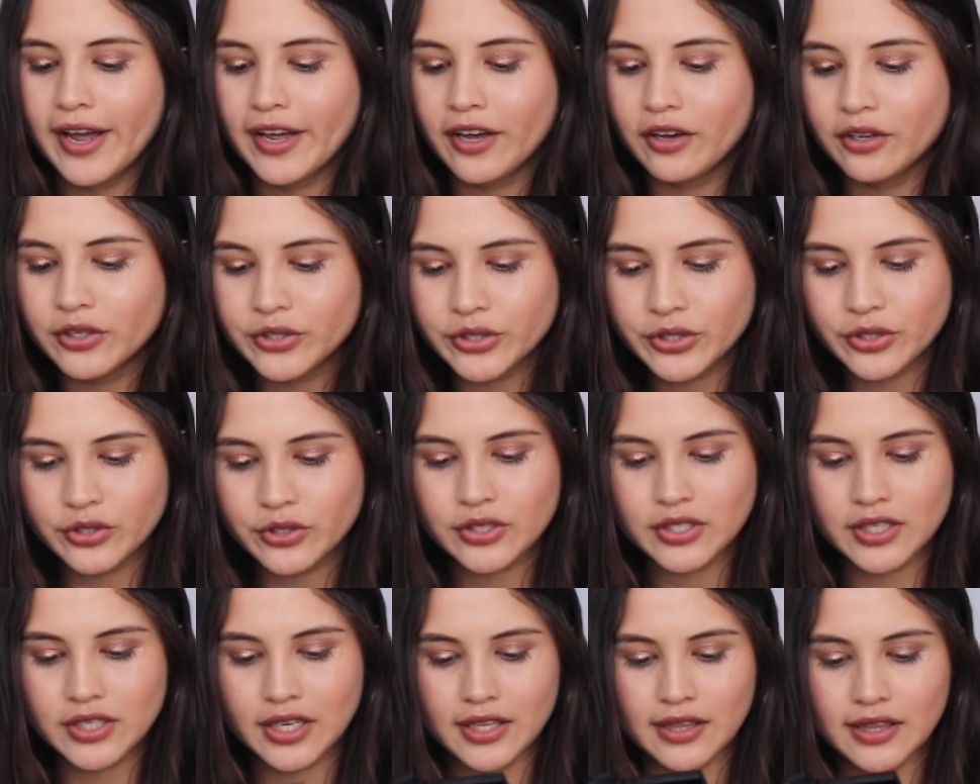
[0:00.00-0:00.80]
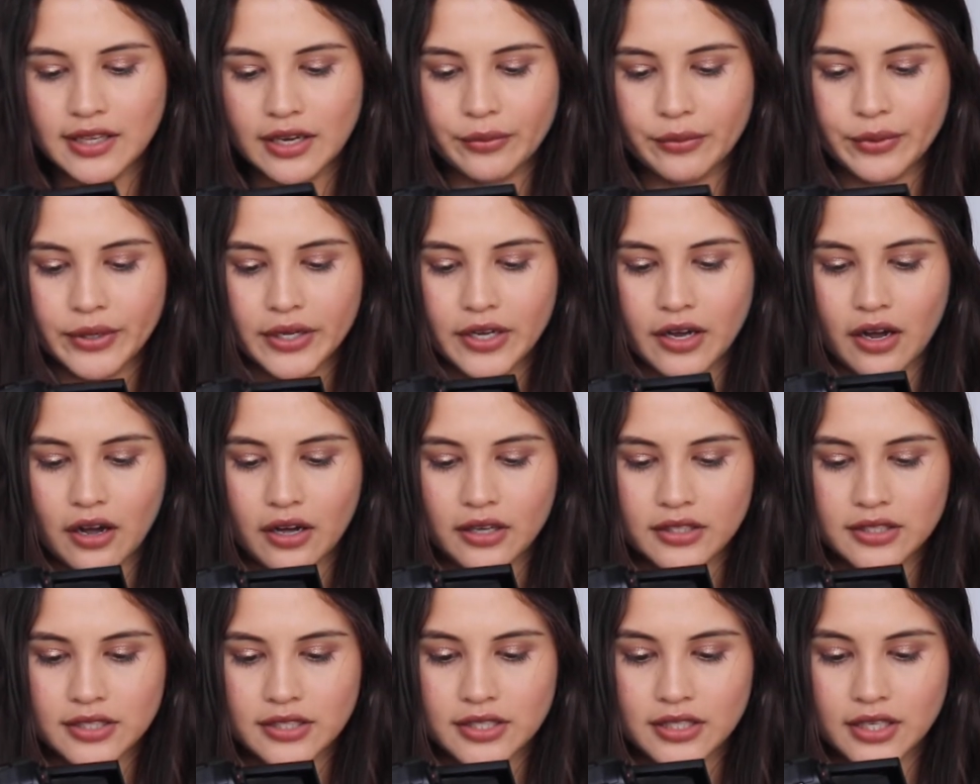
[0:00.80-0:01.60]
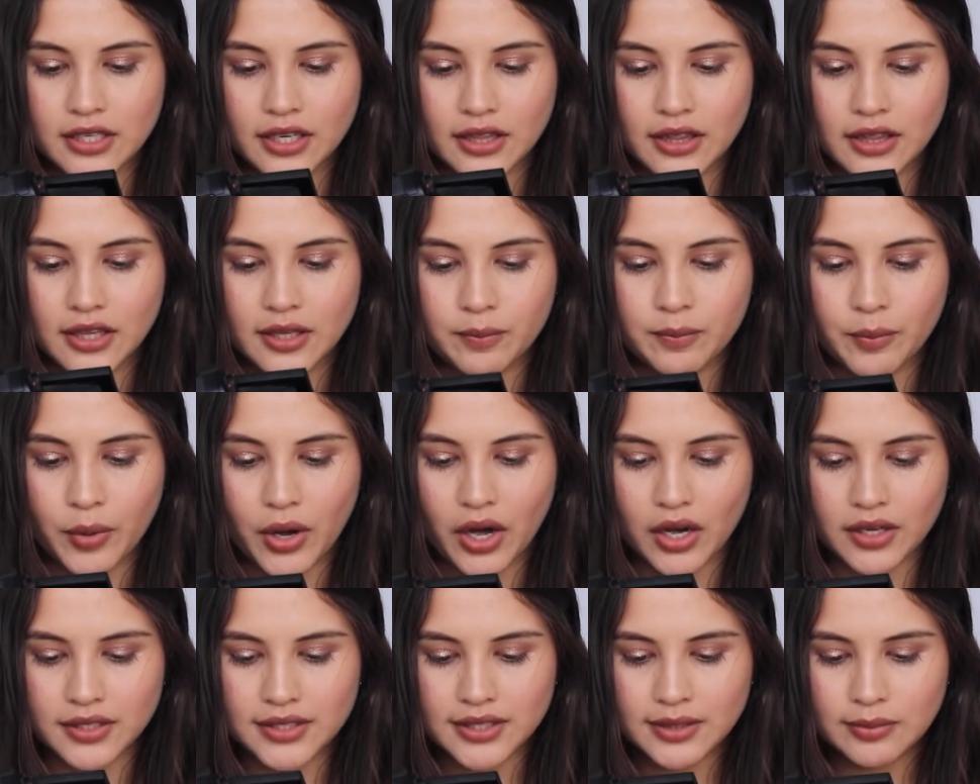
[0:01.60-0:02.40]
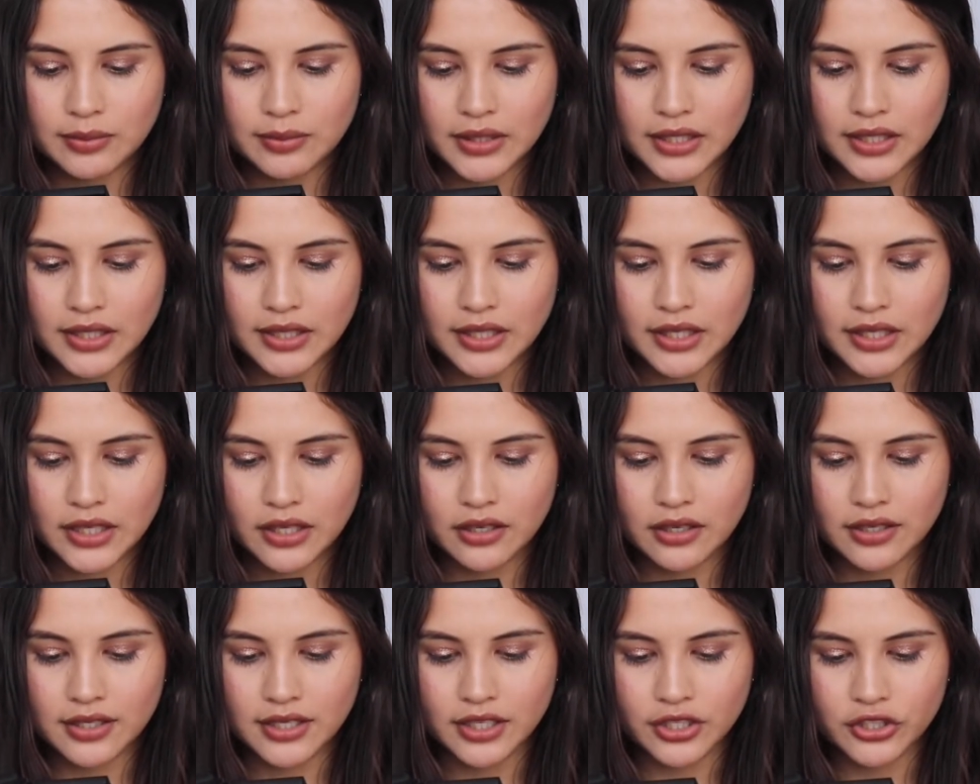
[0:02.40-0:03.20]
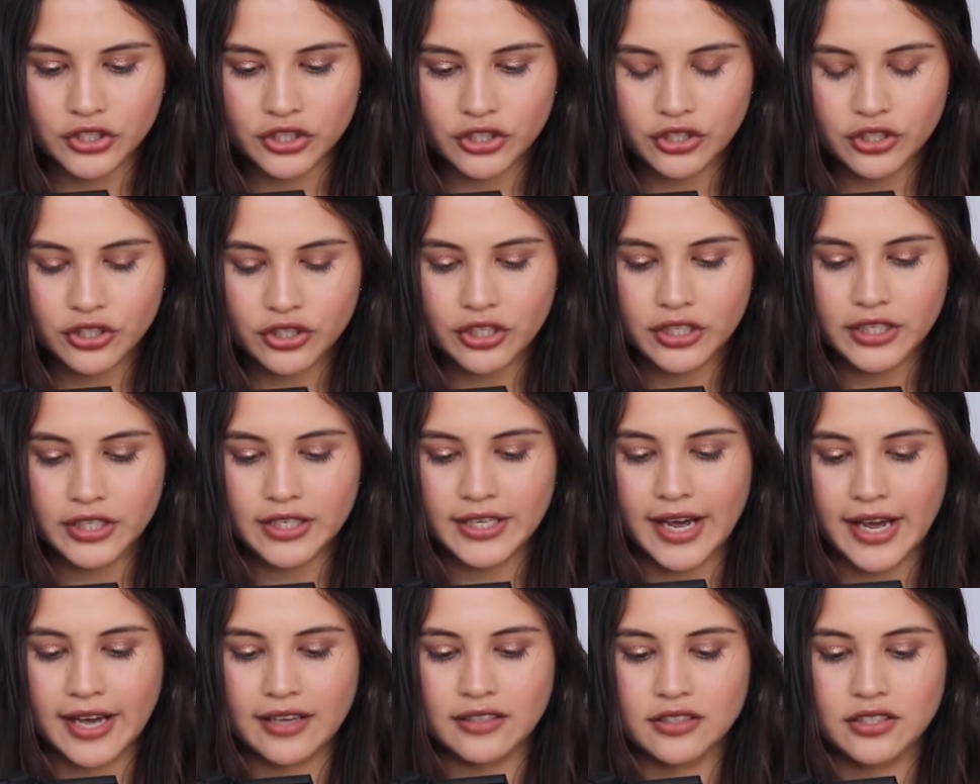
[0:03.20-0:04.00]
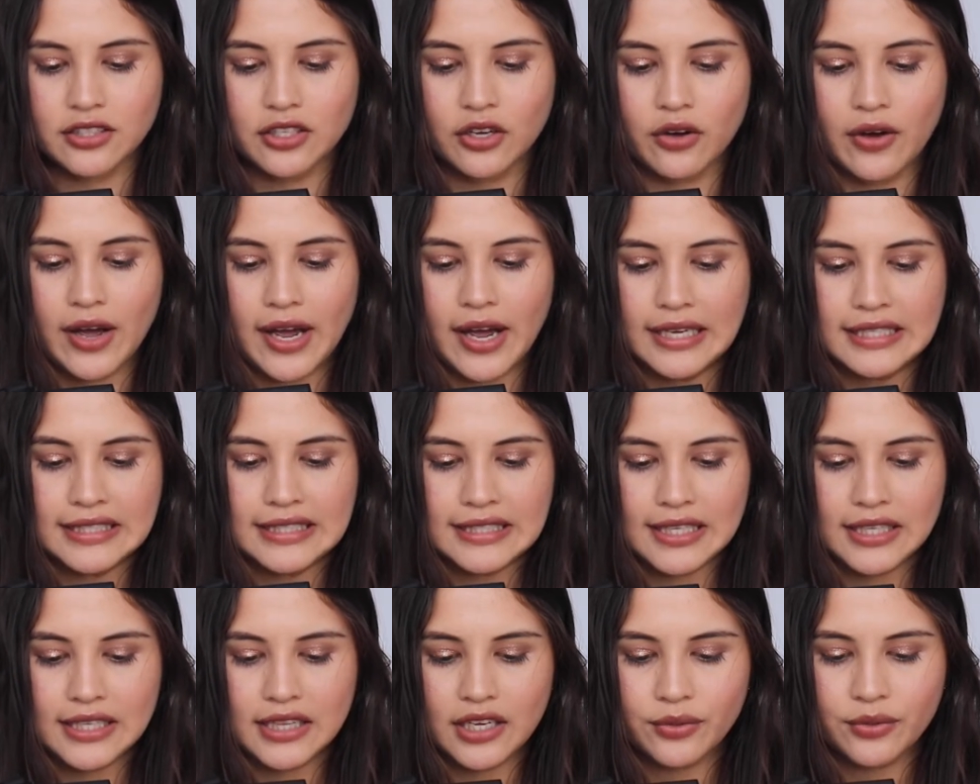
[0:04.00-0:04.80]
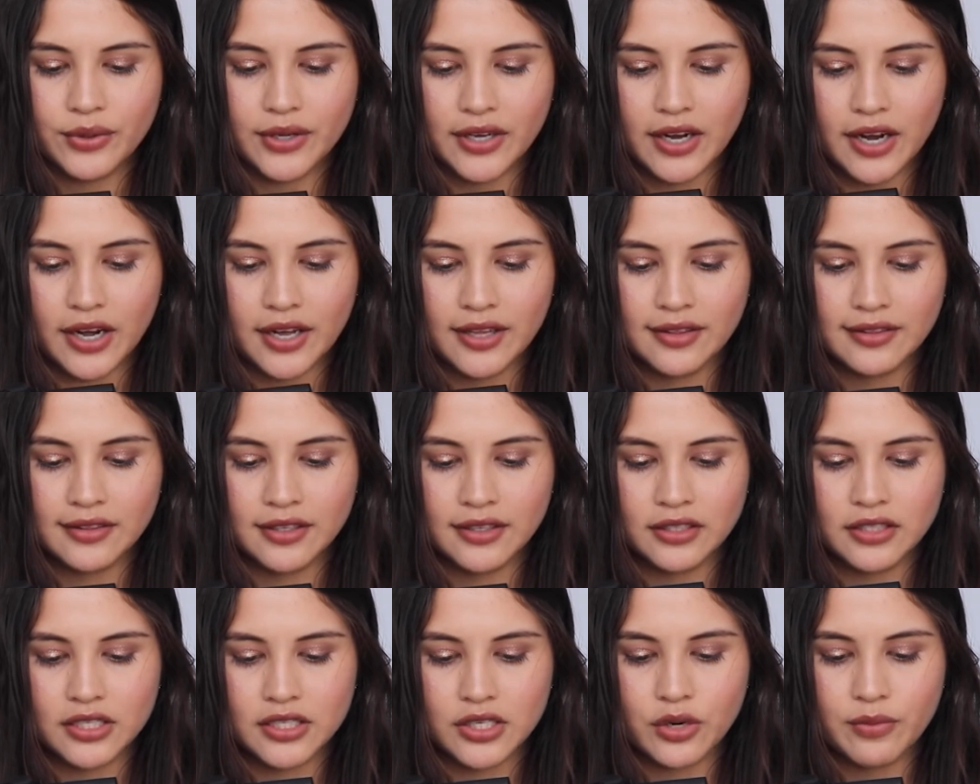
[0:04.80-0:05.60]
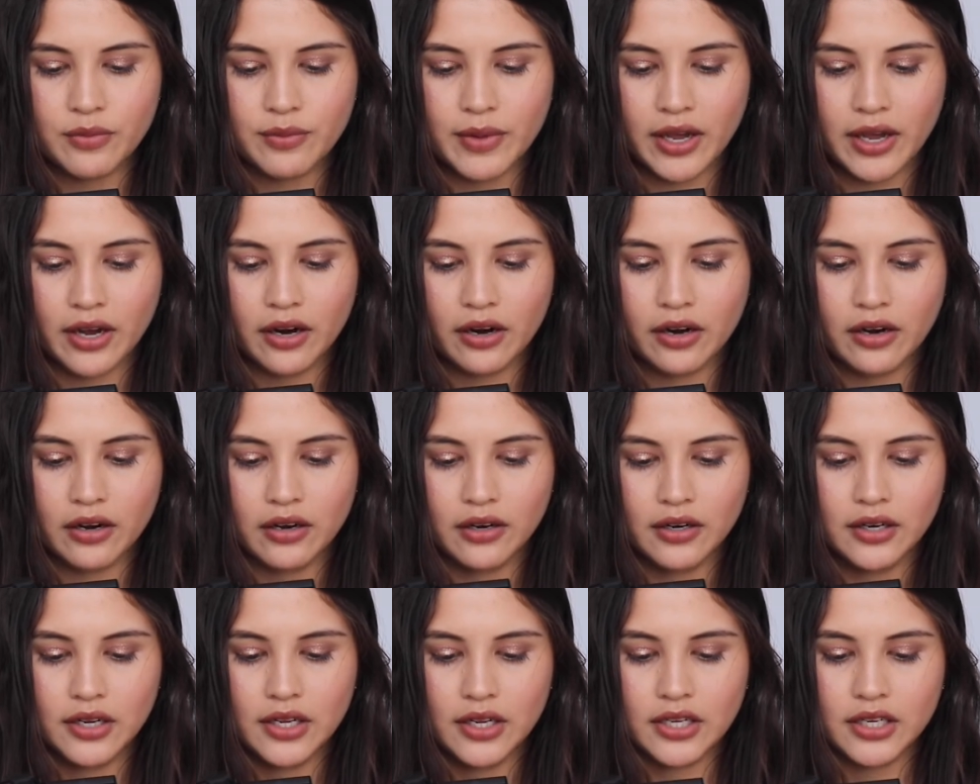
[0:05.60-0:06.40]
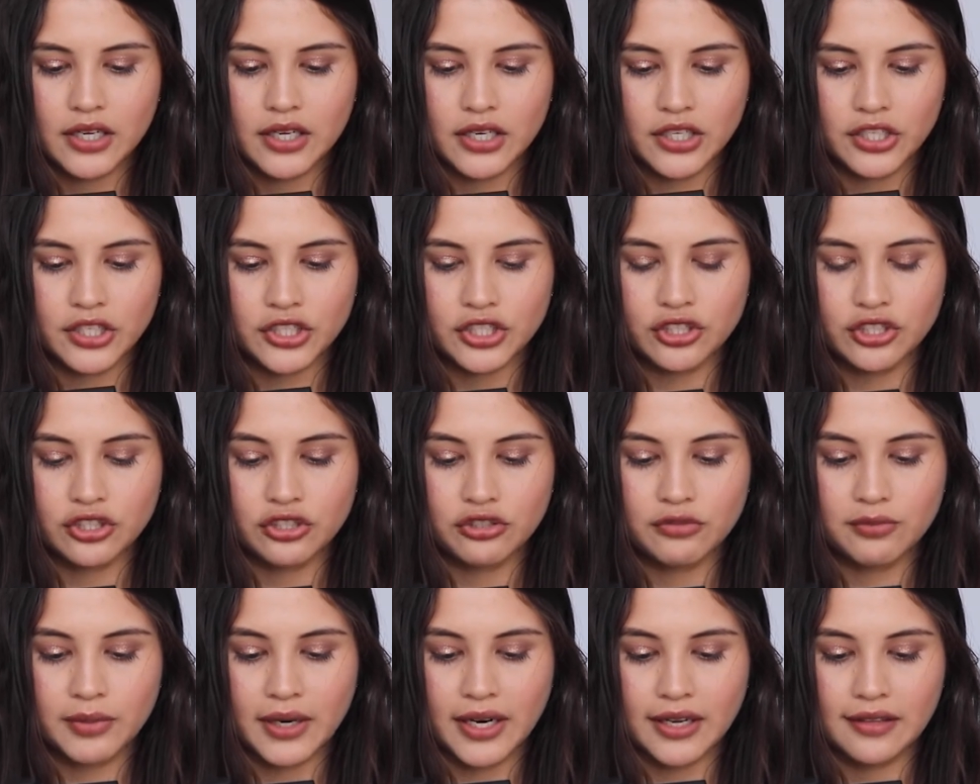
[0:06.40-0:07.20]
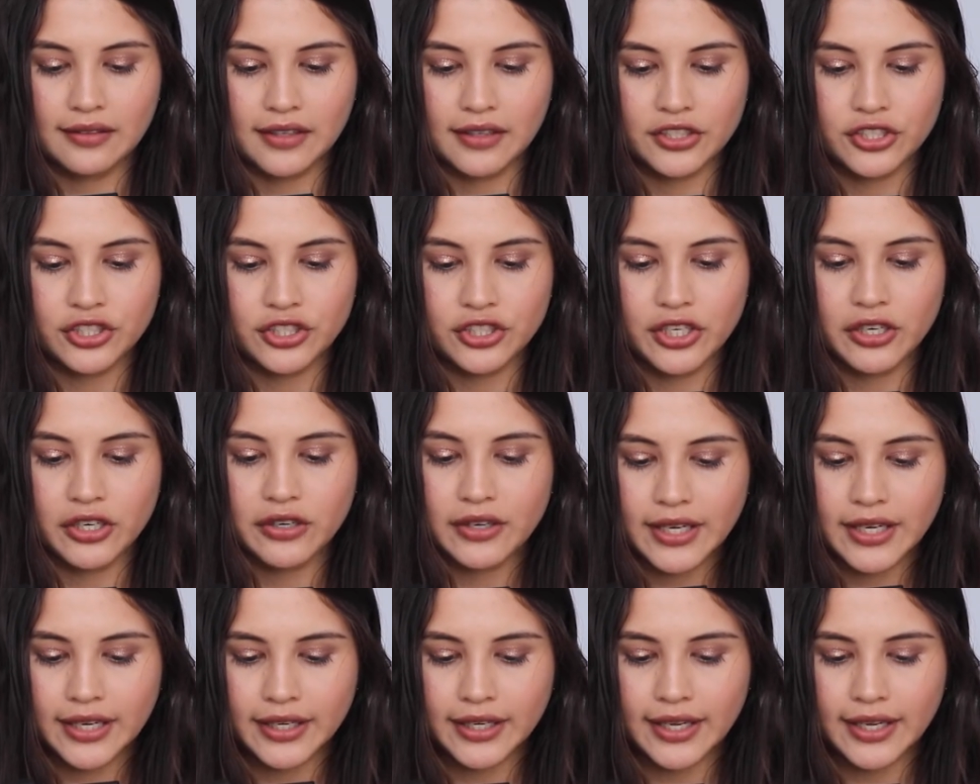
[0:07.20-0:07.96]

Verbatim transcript: I also see that we got the, possibly the conditioner. Yeah, so I see that we got the Dream Hair Conditioner by Legendary